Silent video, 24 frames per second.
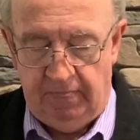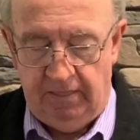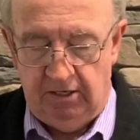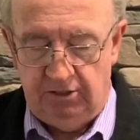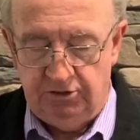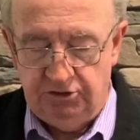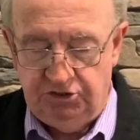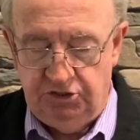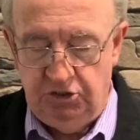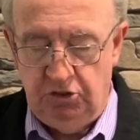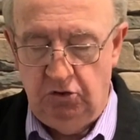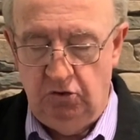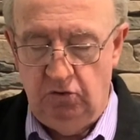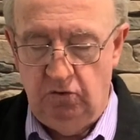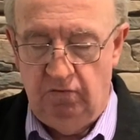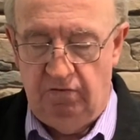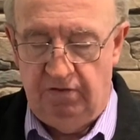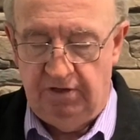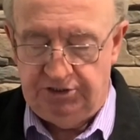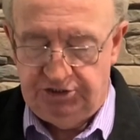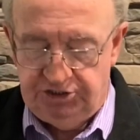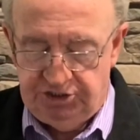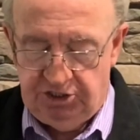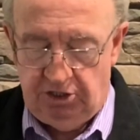to
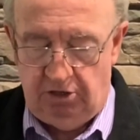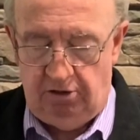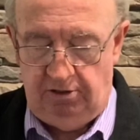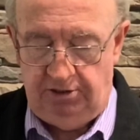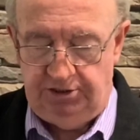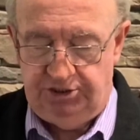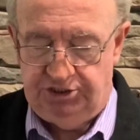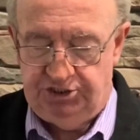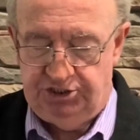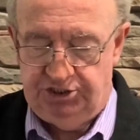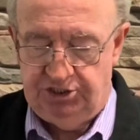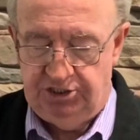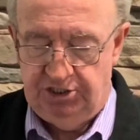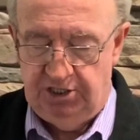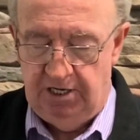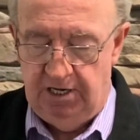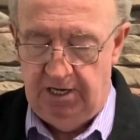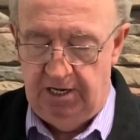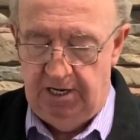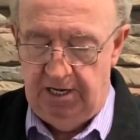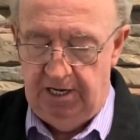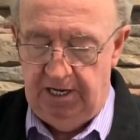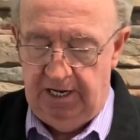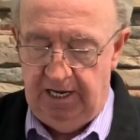the church,
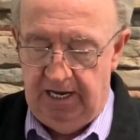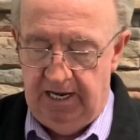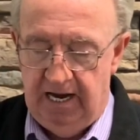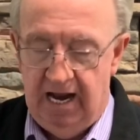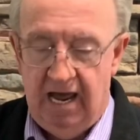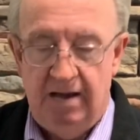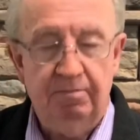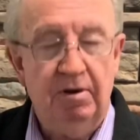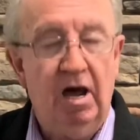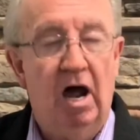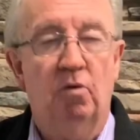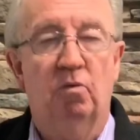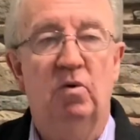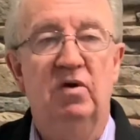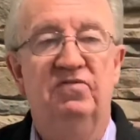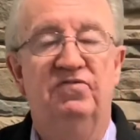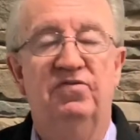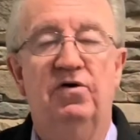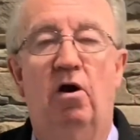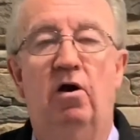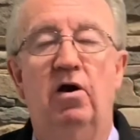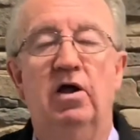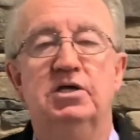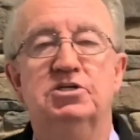and I'm not
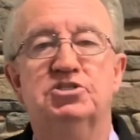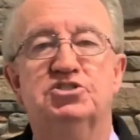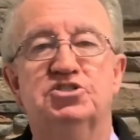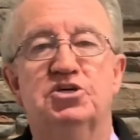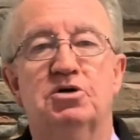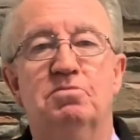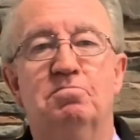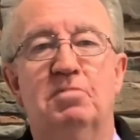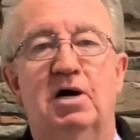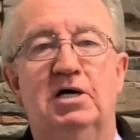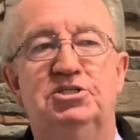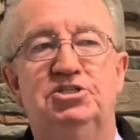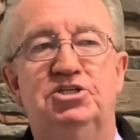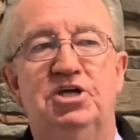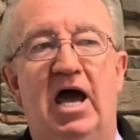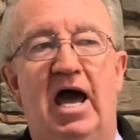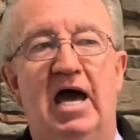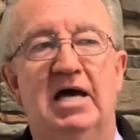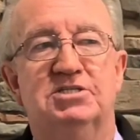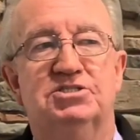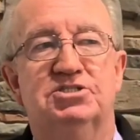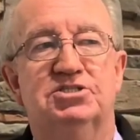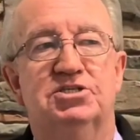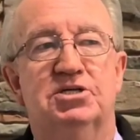referring so much
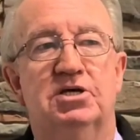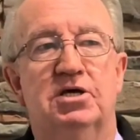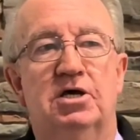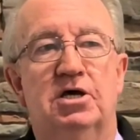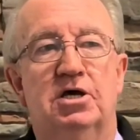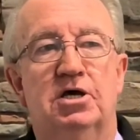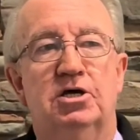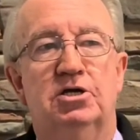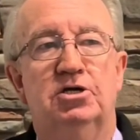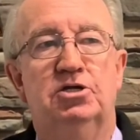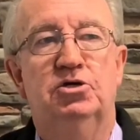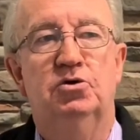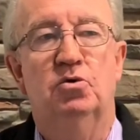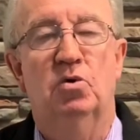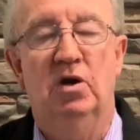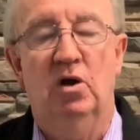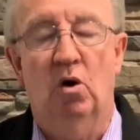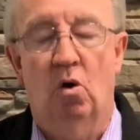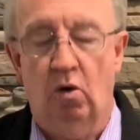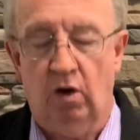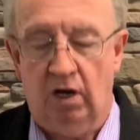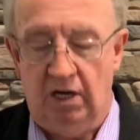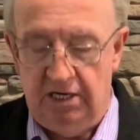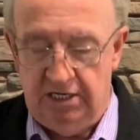as to an
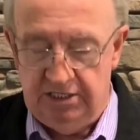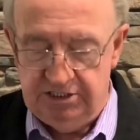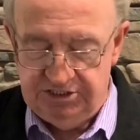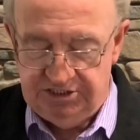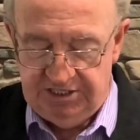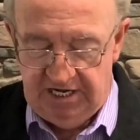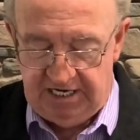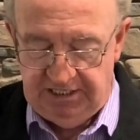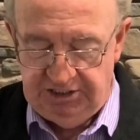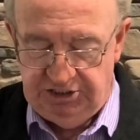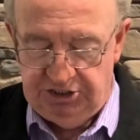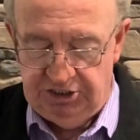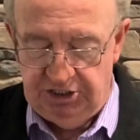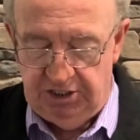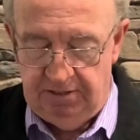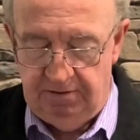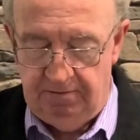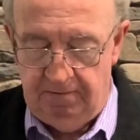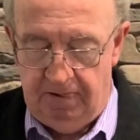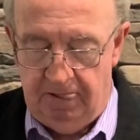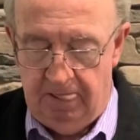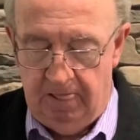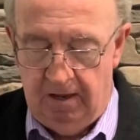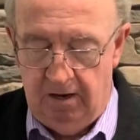
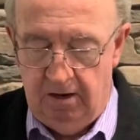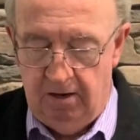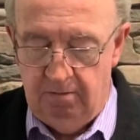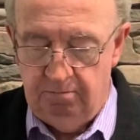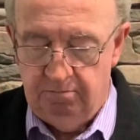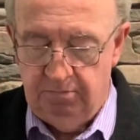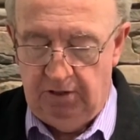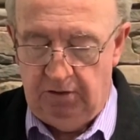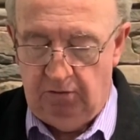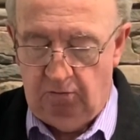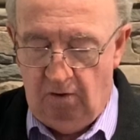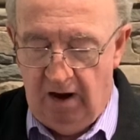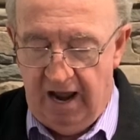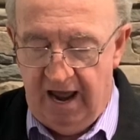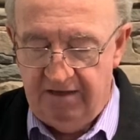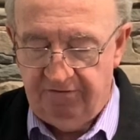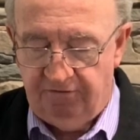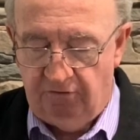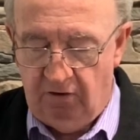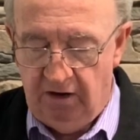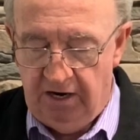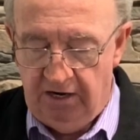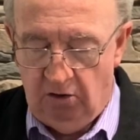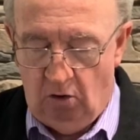organization, but
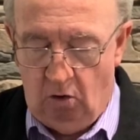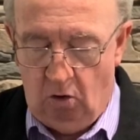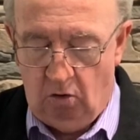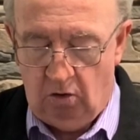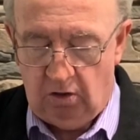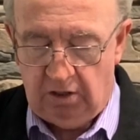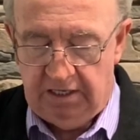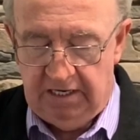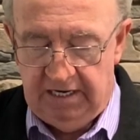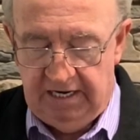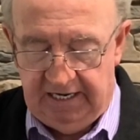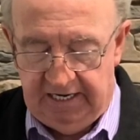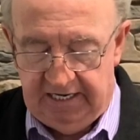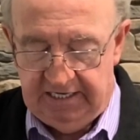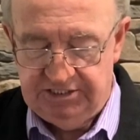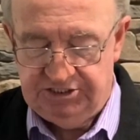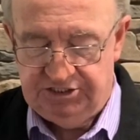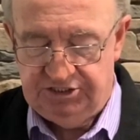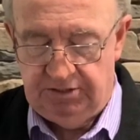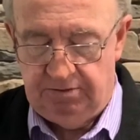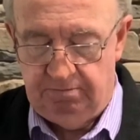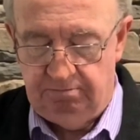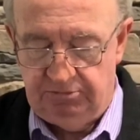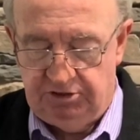rather an
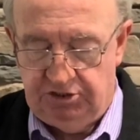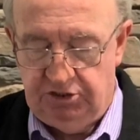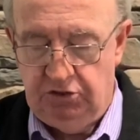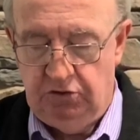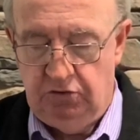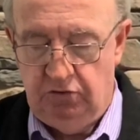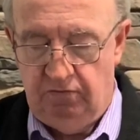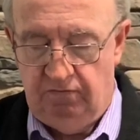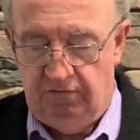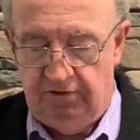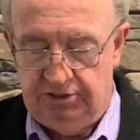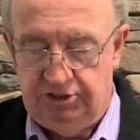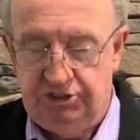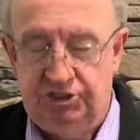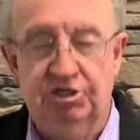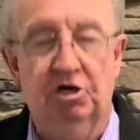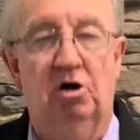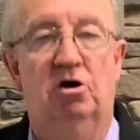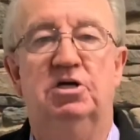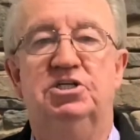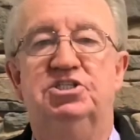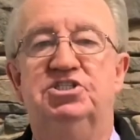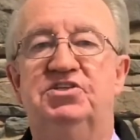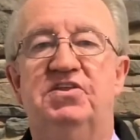organism. To the
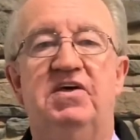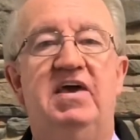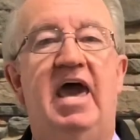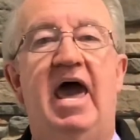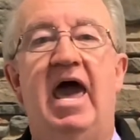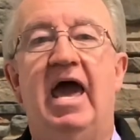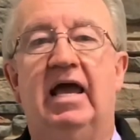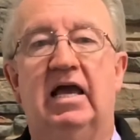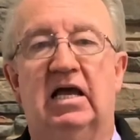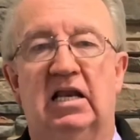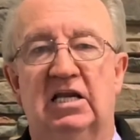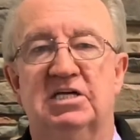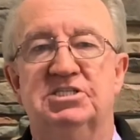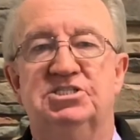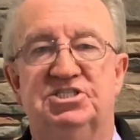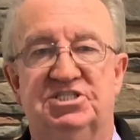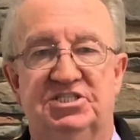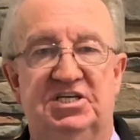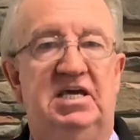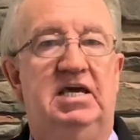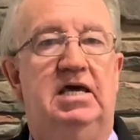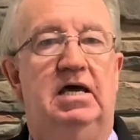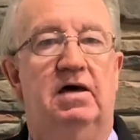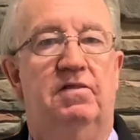church, the
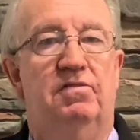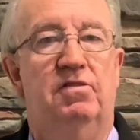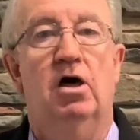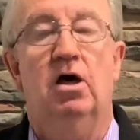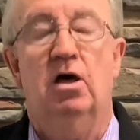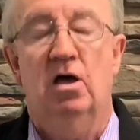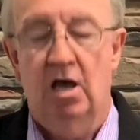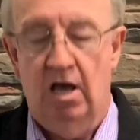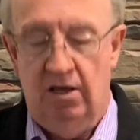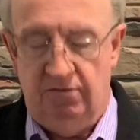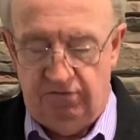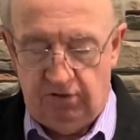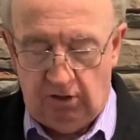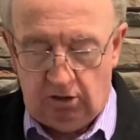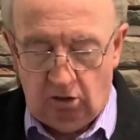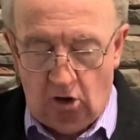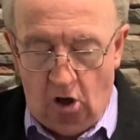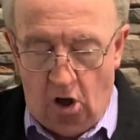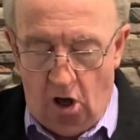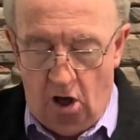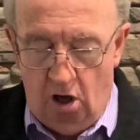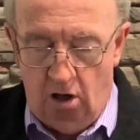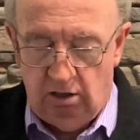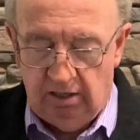ecclesia, the, the
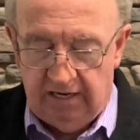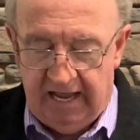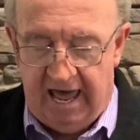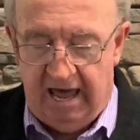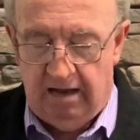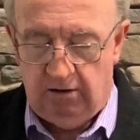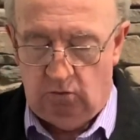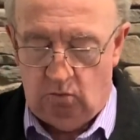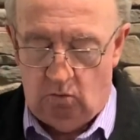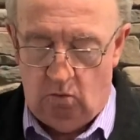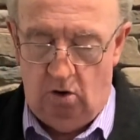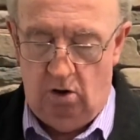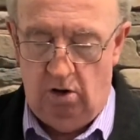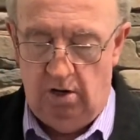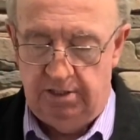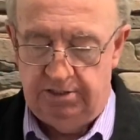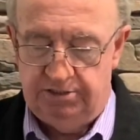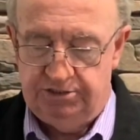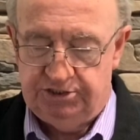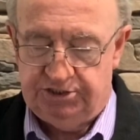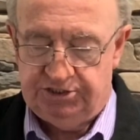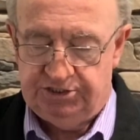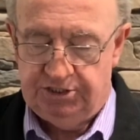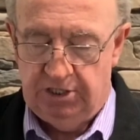called out
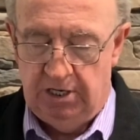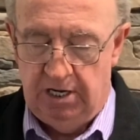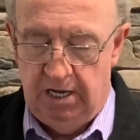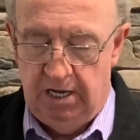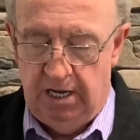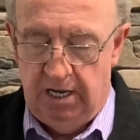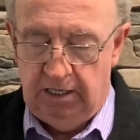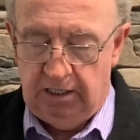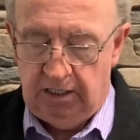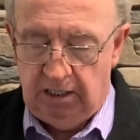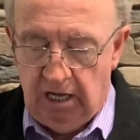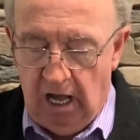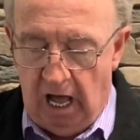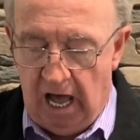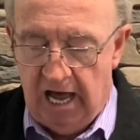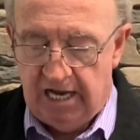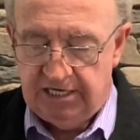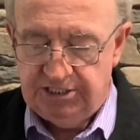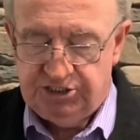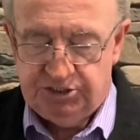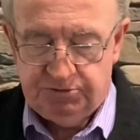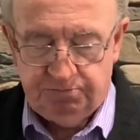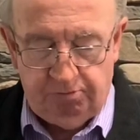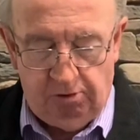ones,
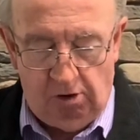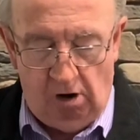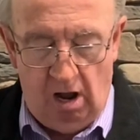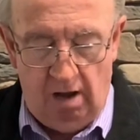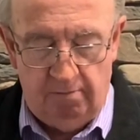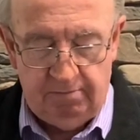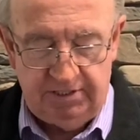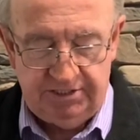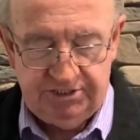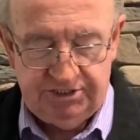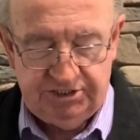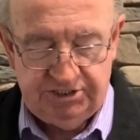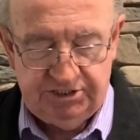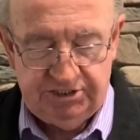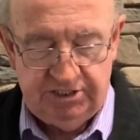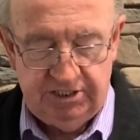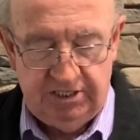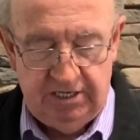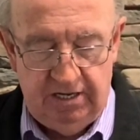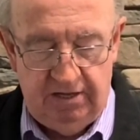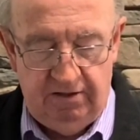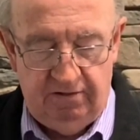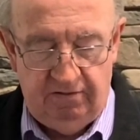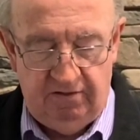God's promise
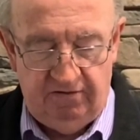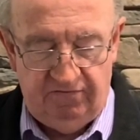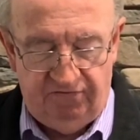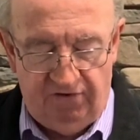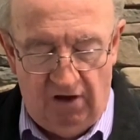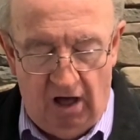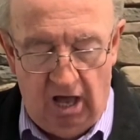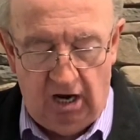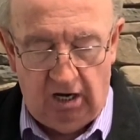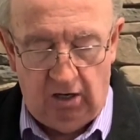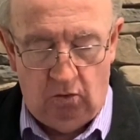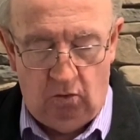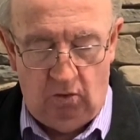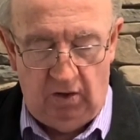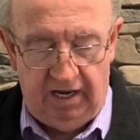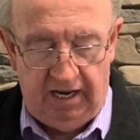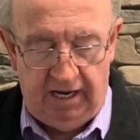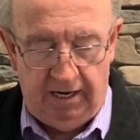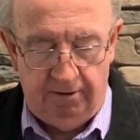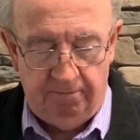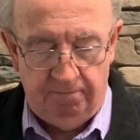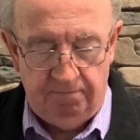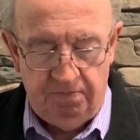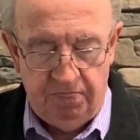the
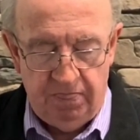following.